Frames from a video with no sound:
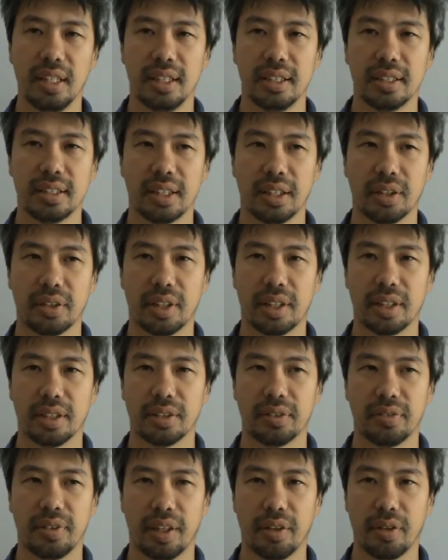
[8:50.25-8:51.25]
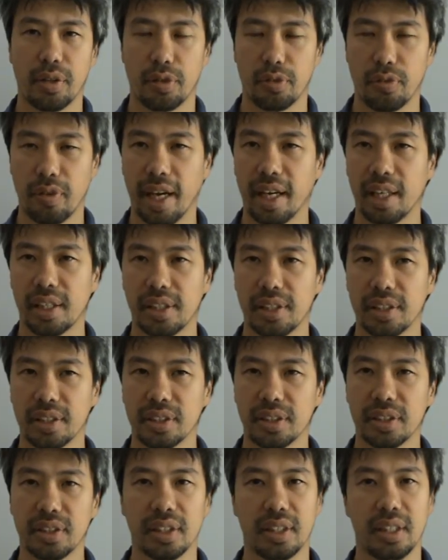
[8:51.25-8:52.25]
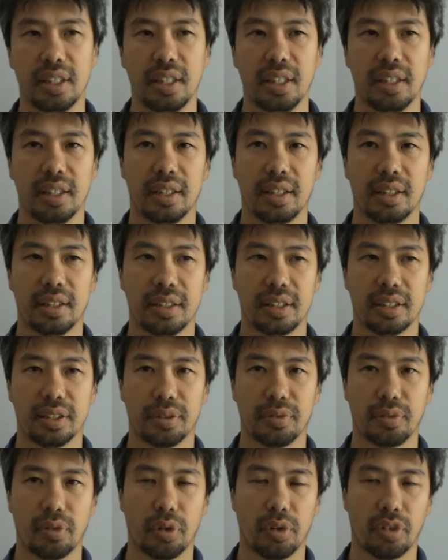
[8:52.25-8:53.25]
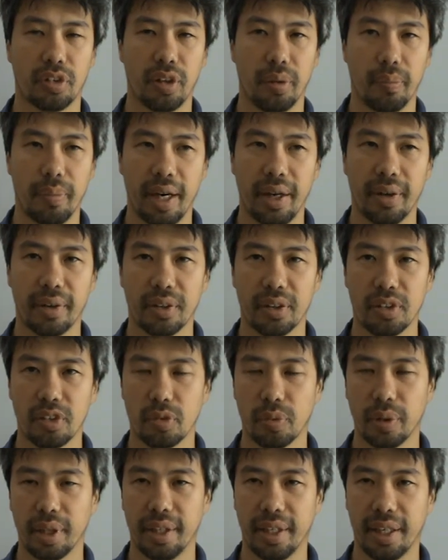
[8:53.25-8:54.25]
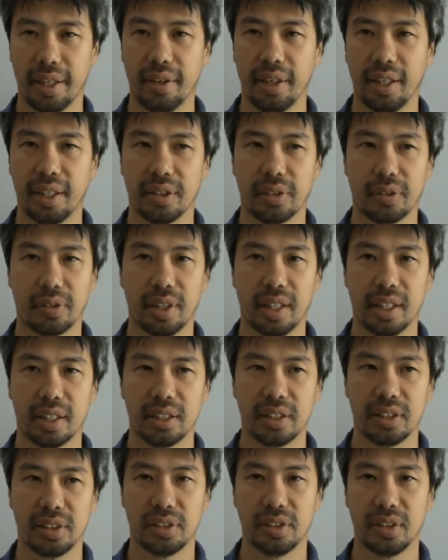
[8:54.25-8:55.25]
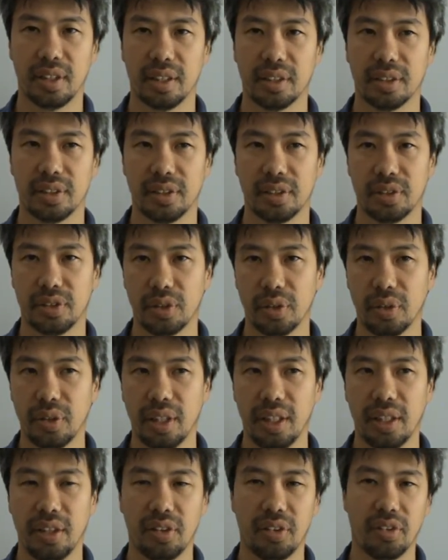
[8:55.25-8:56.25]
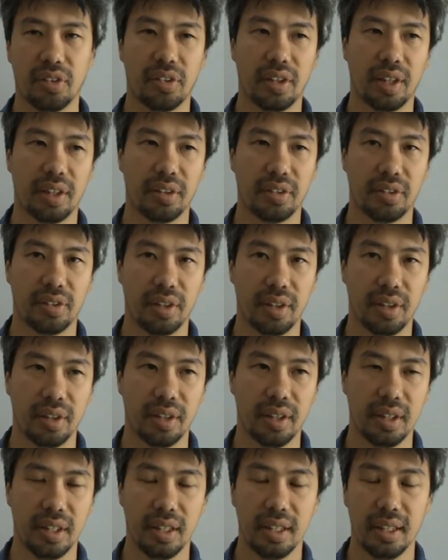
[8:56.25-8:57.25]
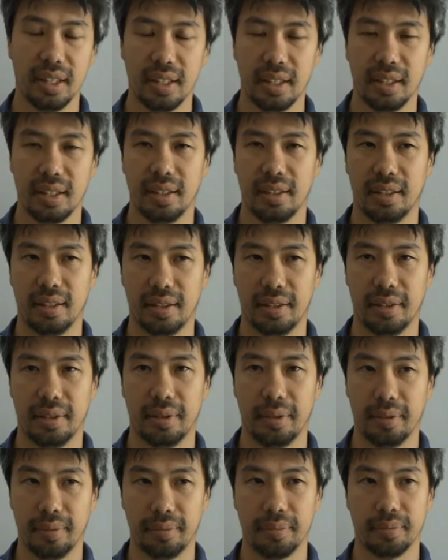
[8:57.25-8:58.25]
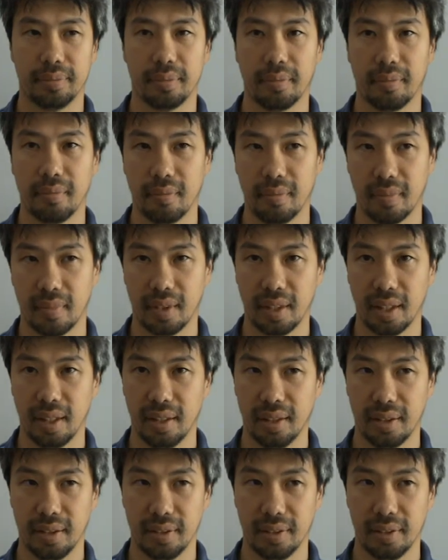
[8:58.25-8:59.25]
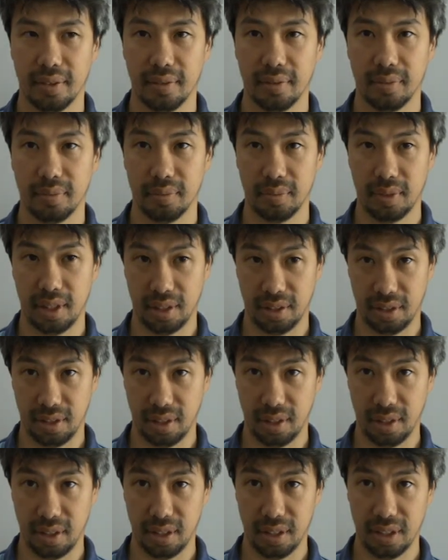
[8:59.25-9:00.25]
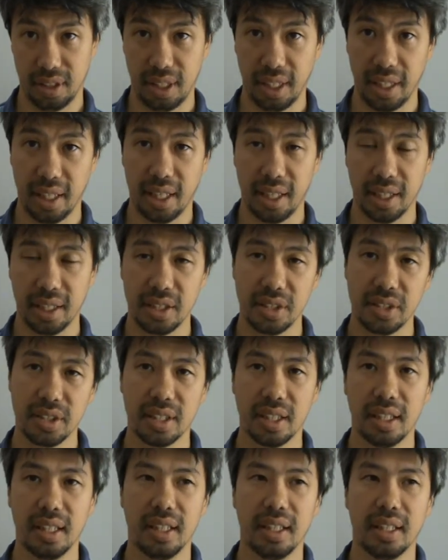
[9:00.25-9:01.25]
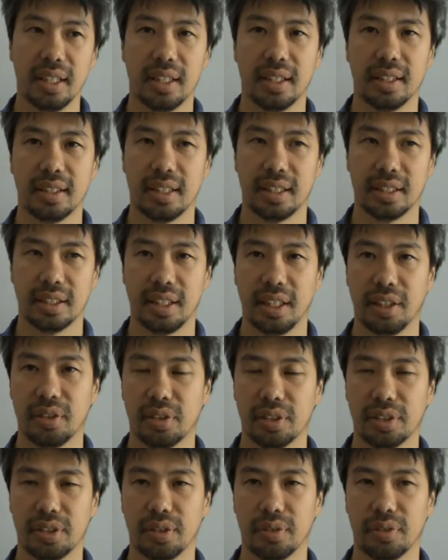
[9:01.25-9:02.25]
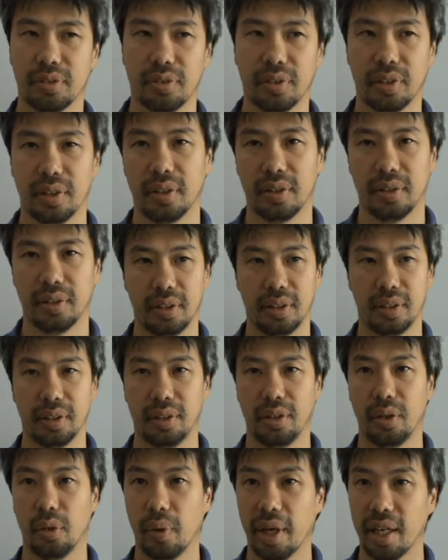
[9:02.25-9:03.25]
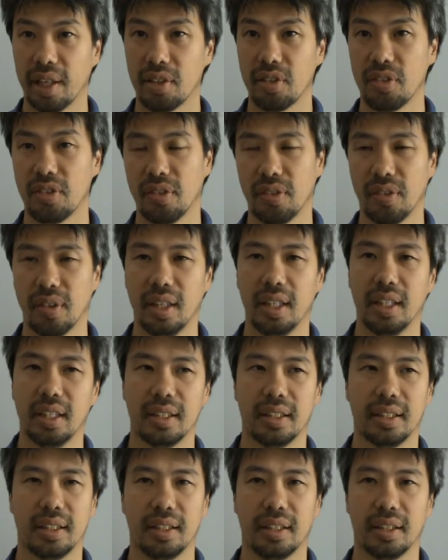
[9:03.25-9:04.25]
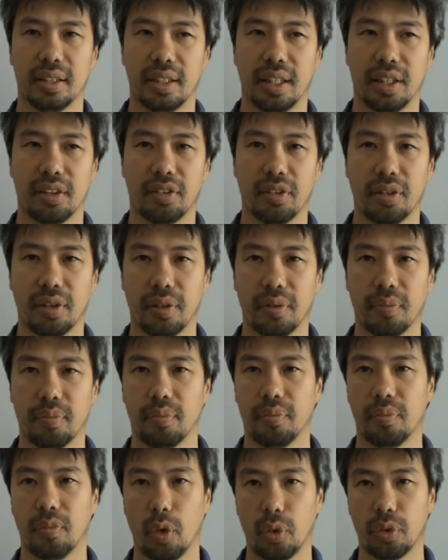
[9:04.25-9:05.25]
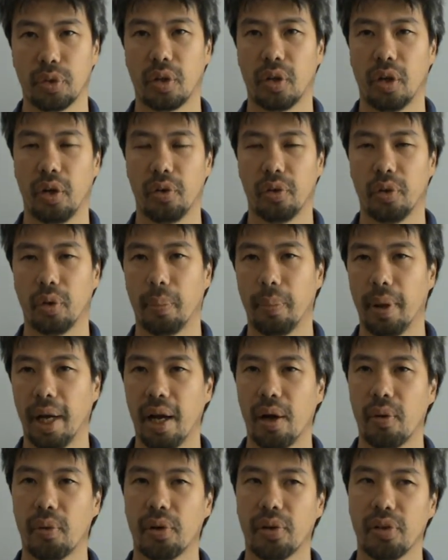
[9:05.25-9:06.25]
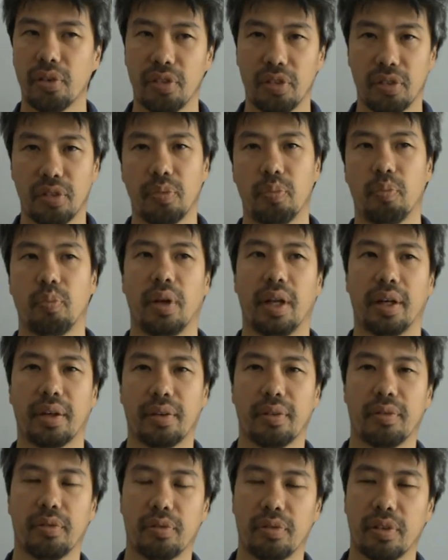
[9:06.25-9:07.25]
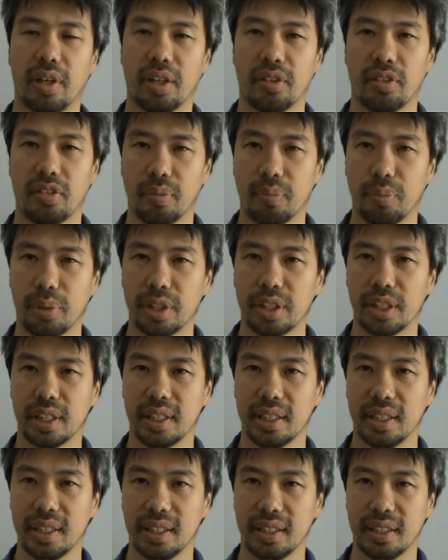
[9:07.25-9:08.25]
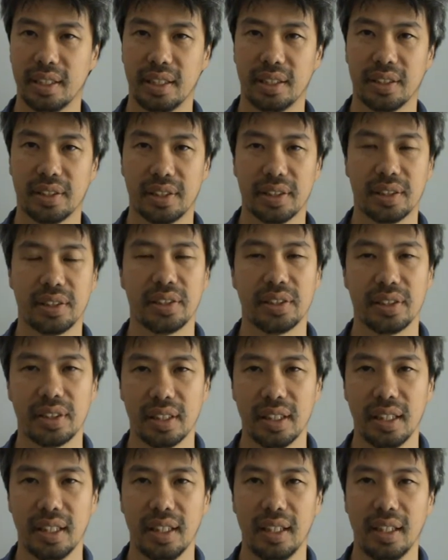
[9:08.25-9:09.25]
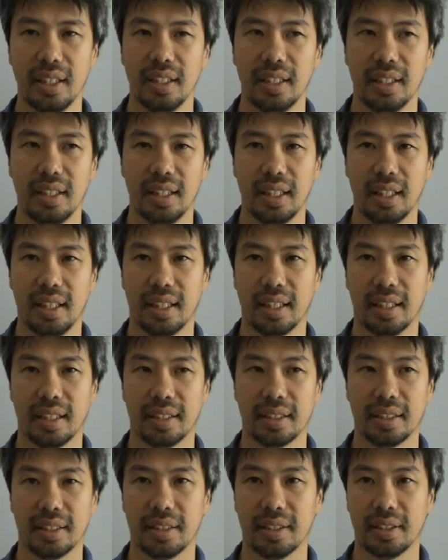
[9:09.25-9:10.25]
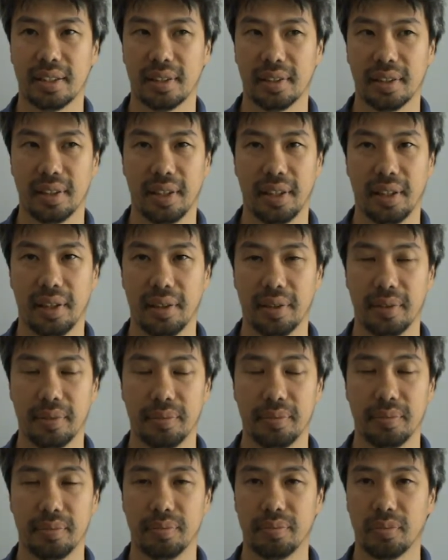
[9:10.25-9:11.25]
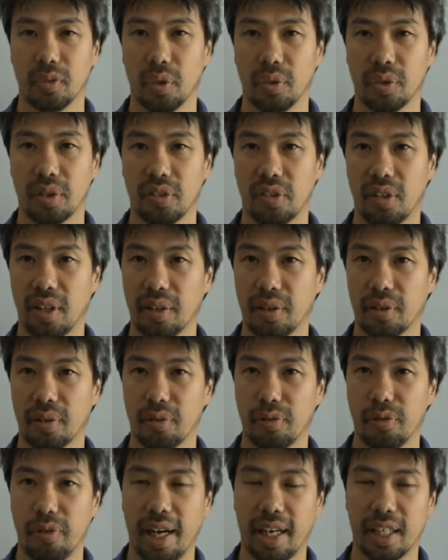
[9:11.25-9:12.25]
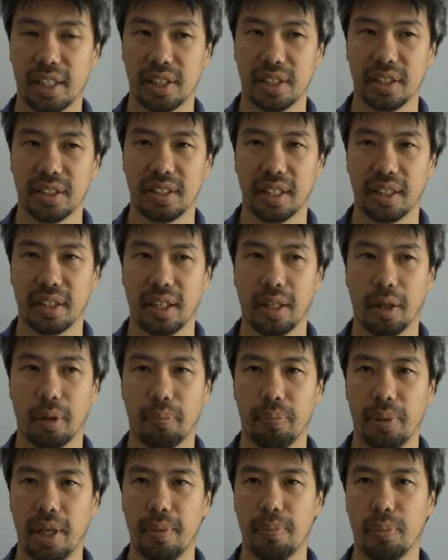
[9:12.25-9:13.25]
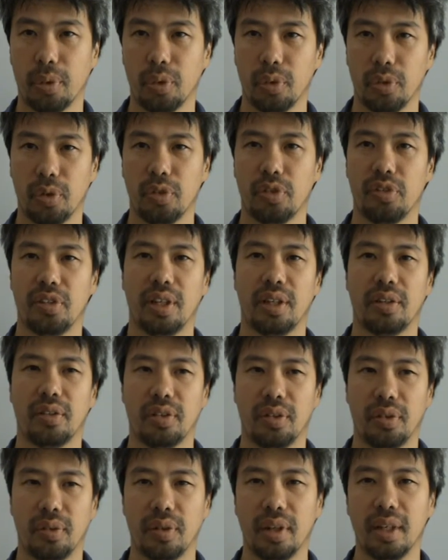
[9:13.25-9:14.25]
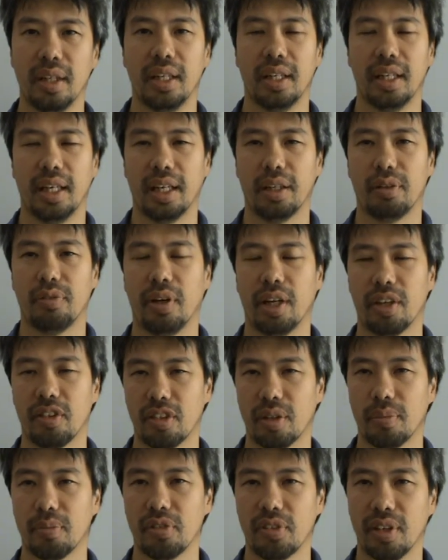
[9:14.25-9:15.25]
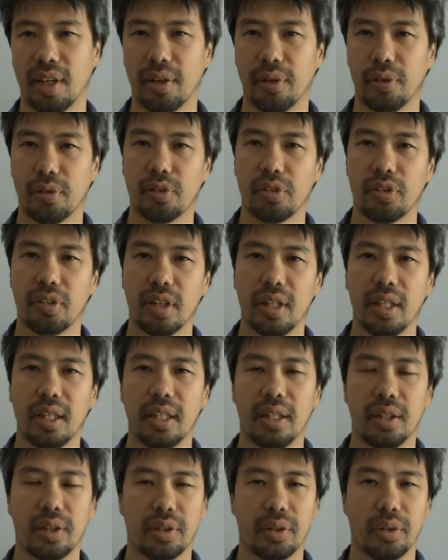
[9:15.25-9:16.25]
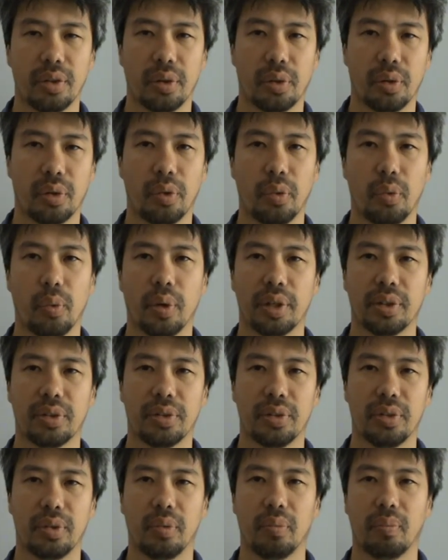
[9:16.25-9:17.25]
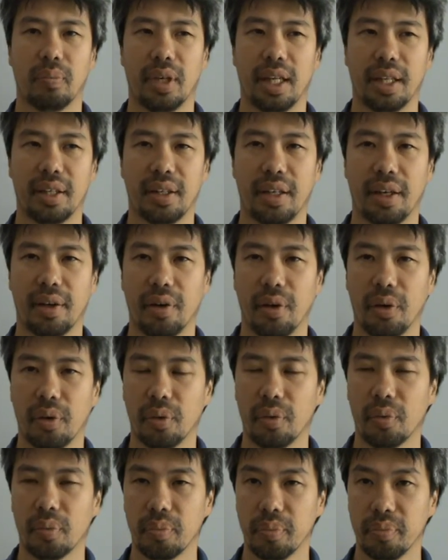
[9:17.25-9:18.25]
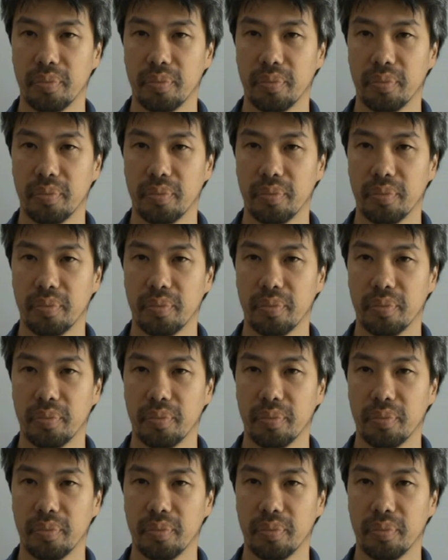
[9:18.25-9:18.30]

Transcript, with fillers: So there's various factions, uh, there's of course the Americans with their interests, there's the Sunnis, there's the um, uh, there's the uh, Shiites, uh, there's the interest of uh, the US, uh, there's the old colonial powers like France and Britain in this instance, and um, all those little factions and little people who seek to advance themselves or who want to let their own